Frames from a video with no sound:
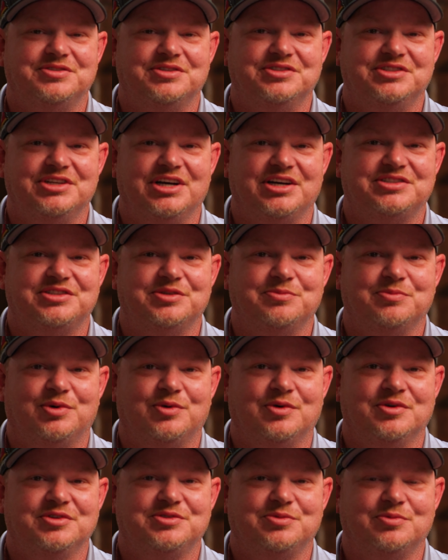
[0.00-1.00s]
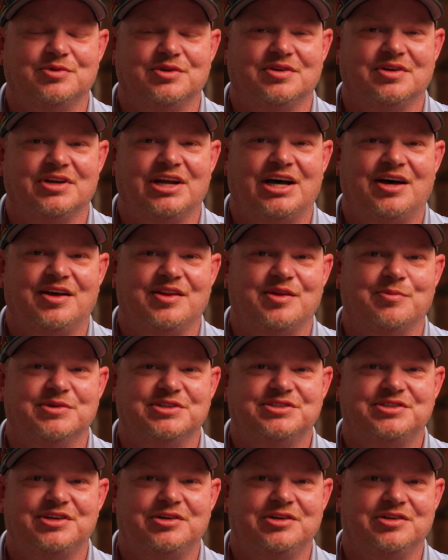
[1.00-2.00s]
injection ports will allow the
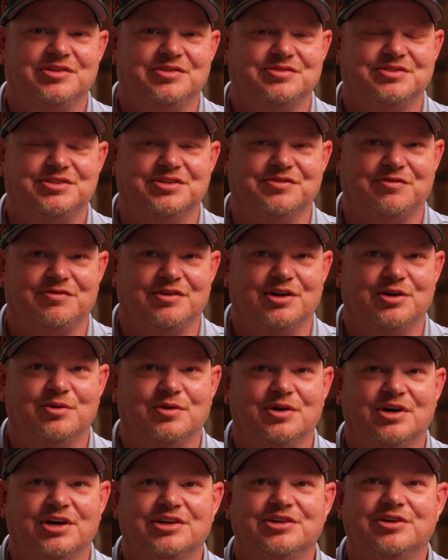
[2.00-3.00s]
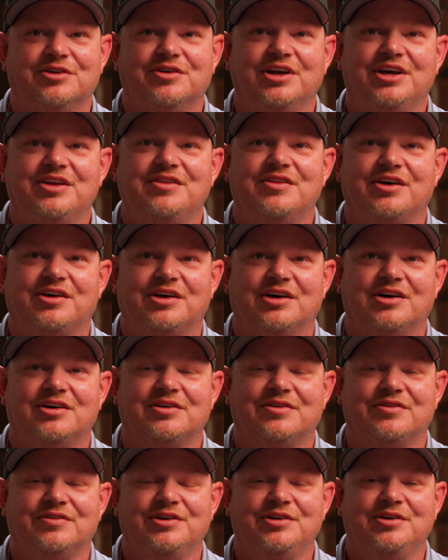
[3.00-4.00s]
material to flow underneath the
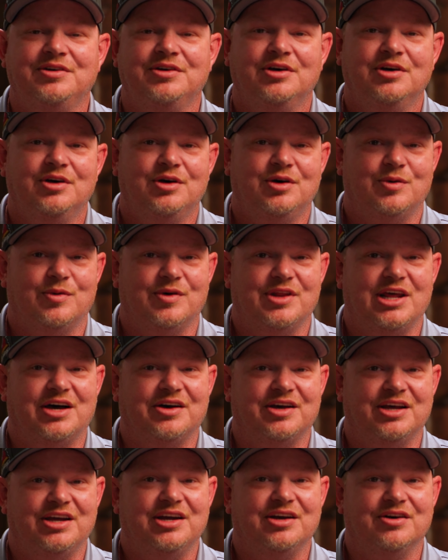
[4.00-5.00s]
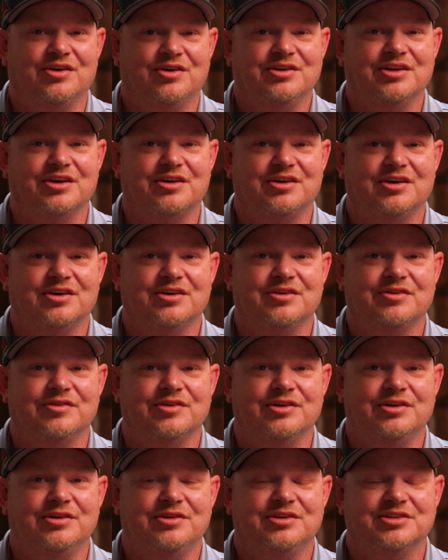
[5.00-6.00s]
concrete without getting on the
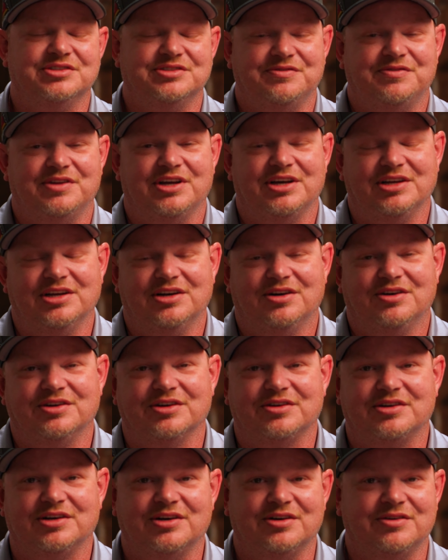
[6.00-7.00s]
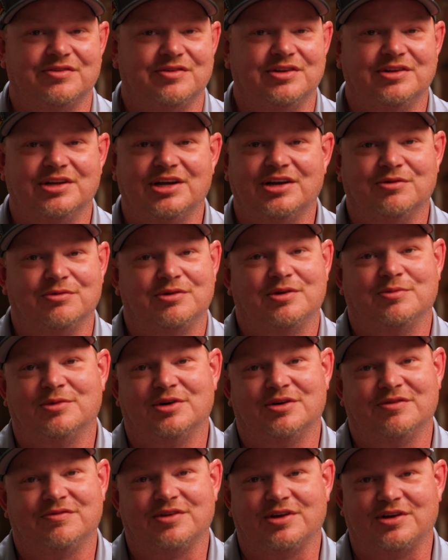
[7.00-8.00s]
concrete, because if they get on the concrete, they don't come
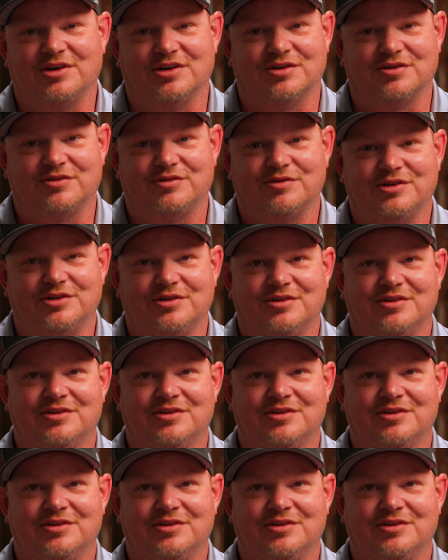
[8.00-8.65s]
off the concrete.